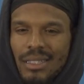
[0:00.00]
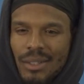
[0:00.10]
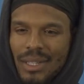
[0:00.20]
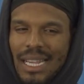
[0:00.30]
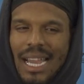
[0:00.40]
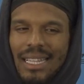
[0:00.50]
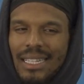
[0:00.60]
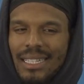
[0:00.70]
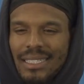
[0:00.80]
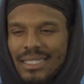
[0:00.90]
the
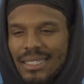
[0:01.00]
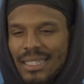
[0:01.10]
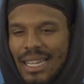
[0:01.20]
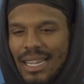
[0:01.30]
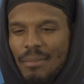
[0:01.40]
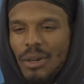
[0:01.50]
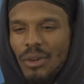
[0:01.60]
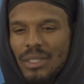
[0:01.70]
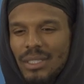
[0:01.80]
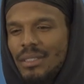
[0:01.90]
reality is like I'm
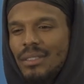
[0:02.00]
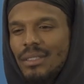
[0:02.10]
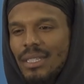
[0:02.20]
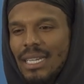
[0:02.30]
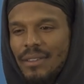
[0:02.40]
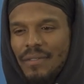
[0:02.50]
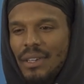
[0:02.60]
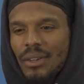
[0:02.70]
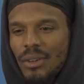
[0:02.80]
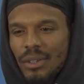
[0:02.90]
0-2. Like the
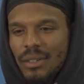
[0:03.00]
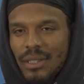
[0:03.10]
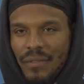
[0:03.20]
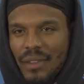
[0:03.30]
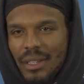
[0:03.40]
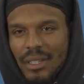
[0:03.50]
feel